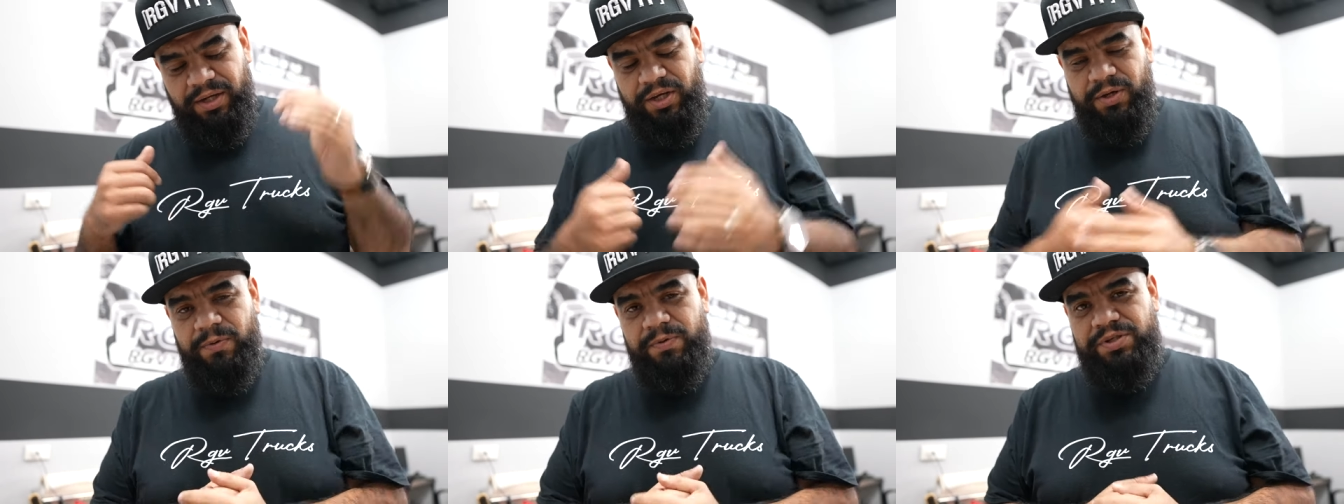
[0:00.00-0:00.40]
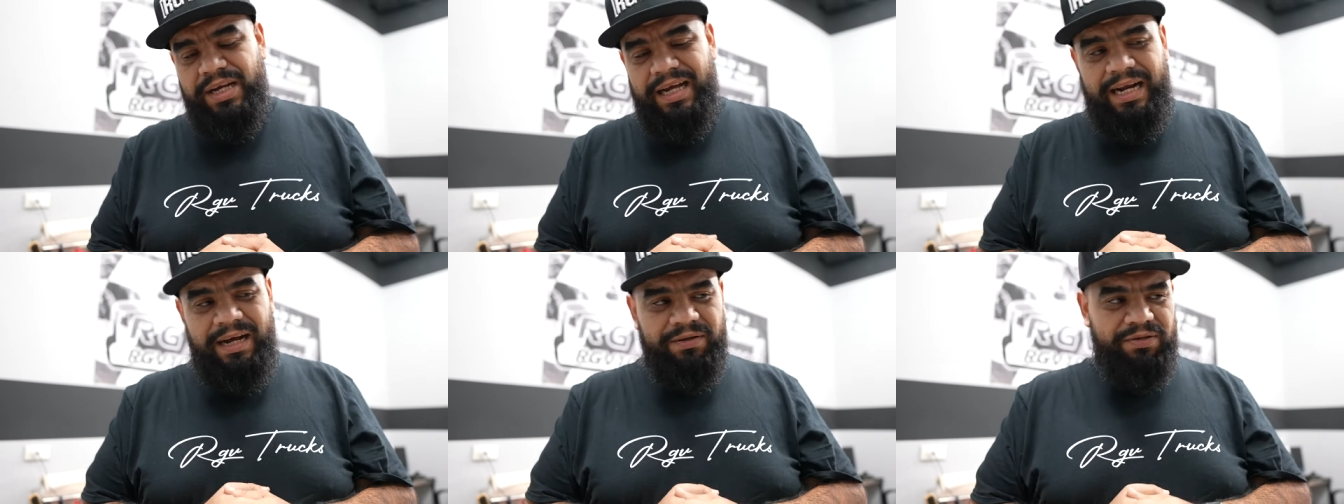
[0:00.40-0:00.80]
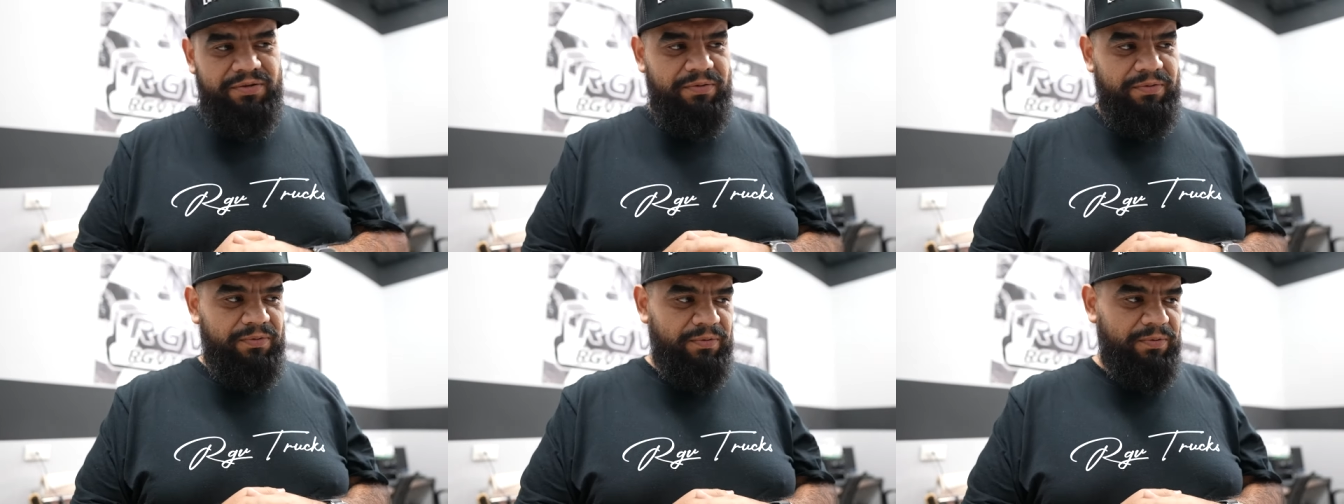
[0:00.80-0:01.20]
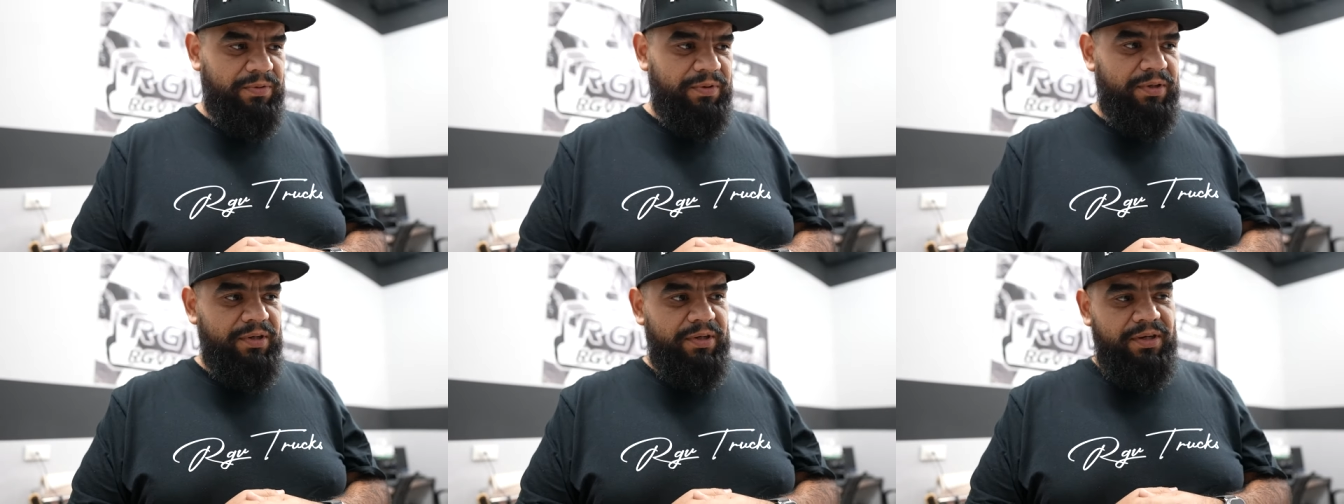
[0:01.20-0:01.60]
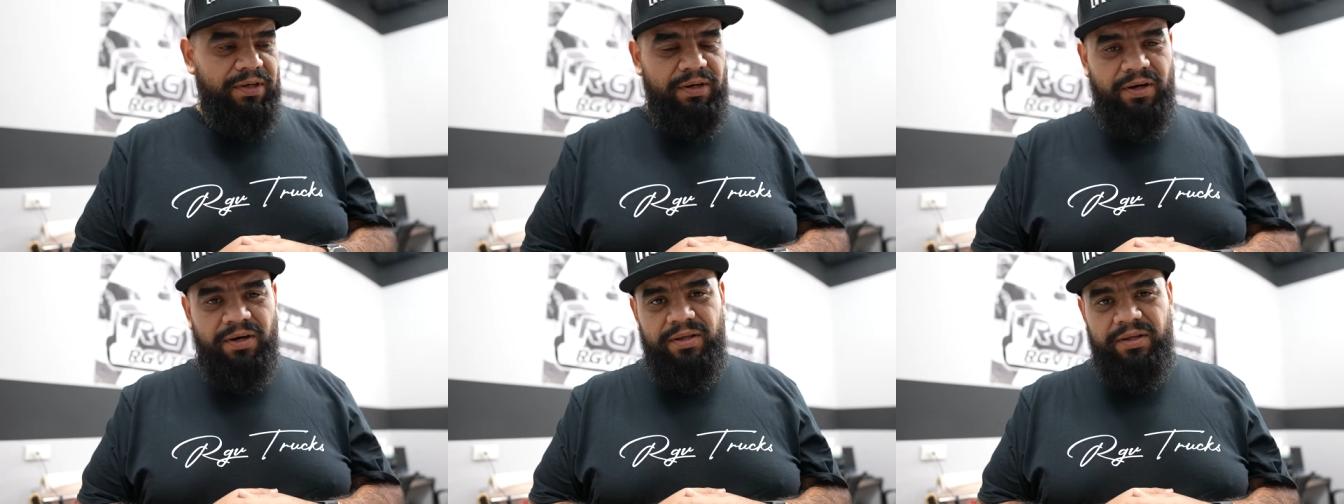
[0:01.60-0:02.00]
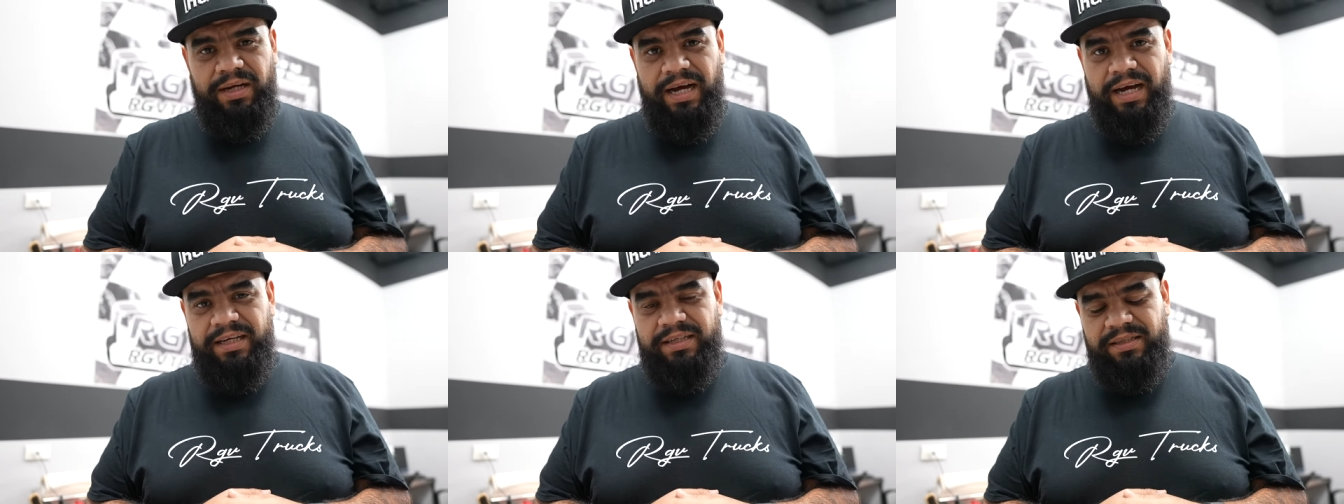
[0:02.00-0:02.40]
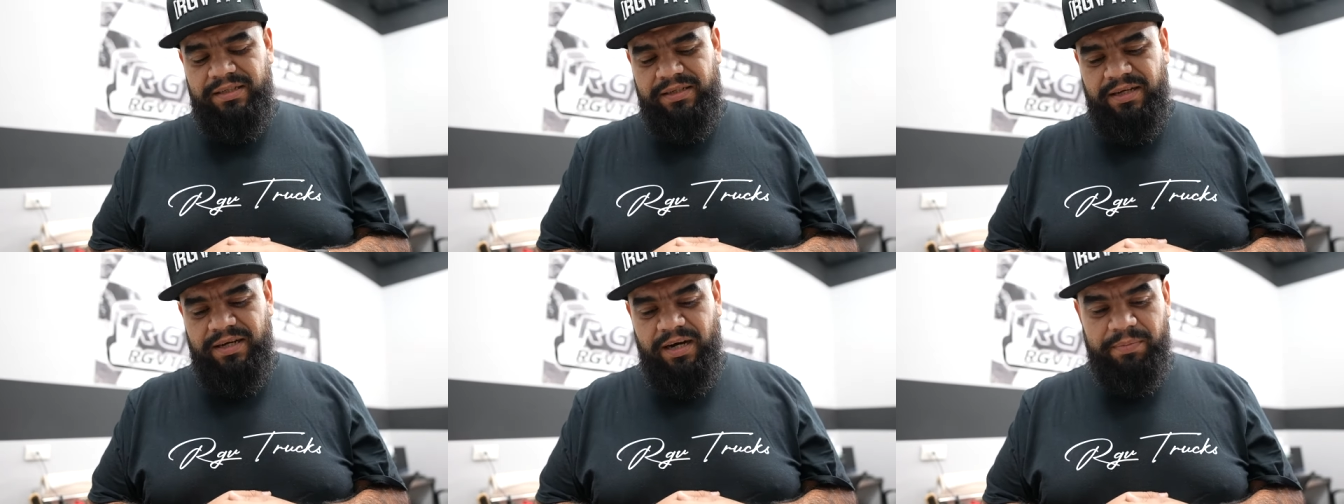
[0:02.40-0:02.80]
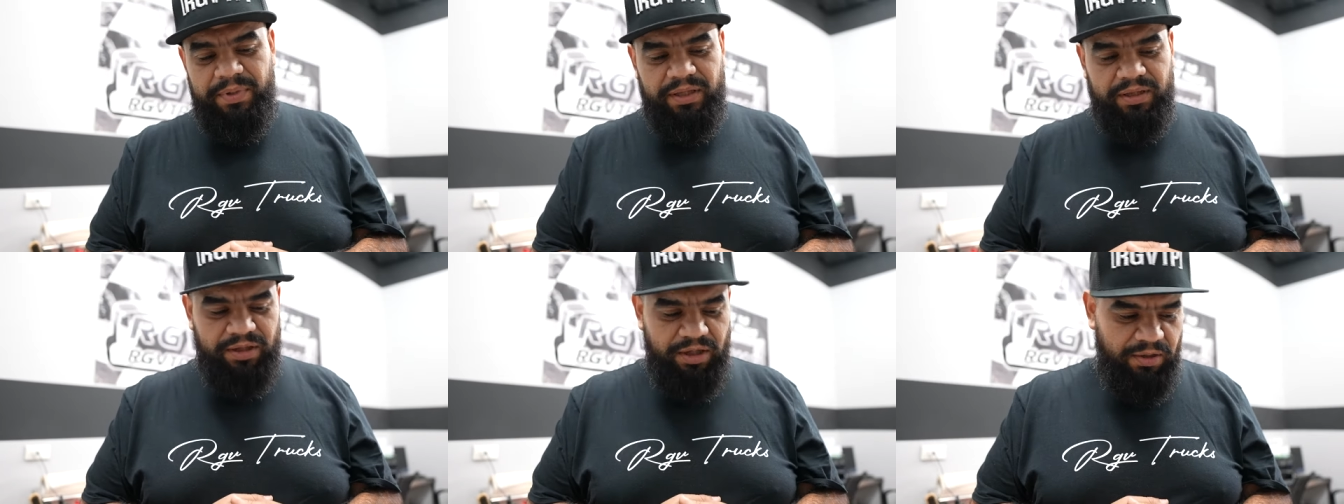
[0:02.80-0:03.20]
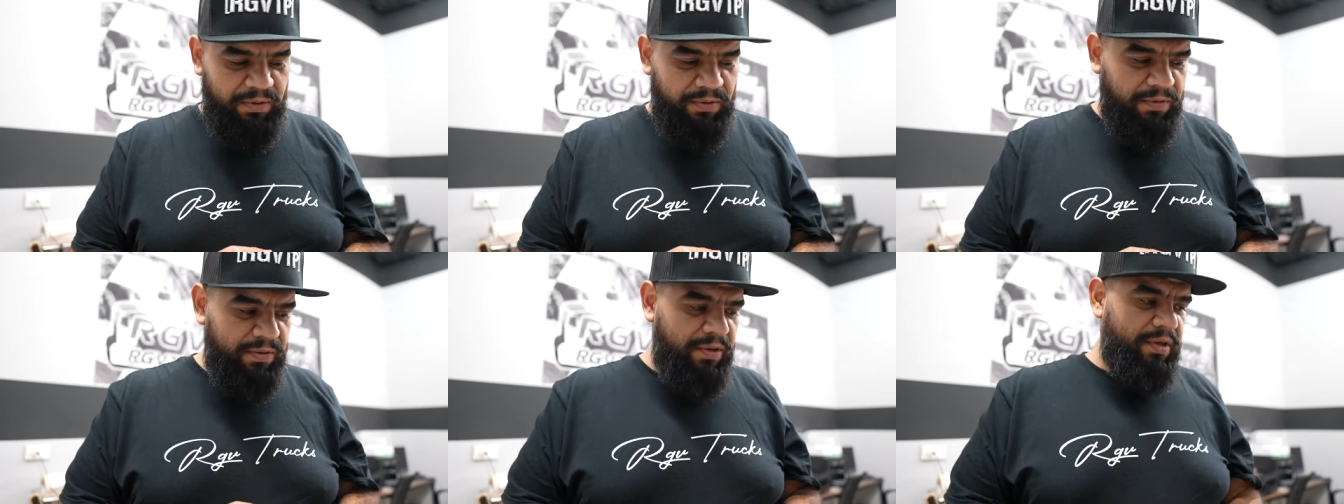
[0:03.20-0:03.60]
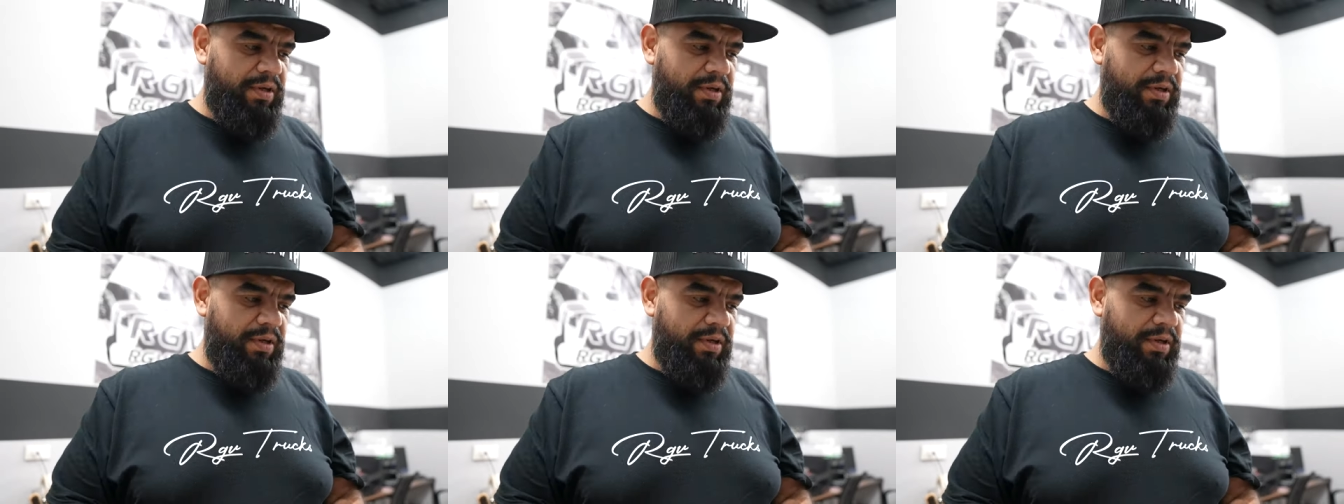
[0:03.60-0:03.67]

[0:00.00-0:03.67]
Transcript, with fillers: Huge shout out to all the guys coming through,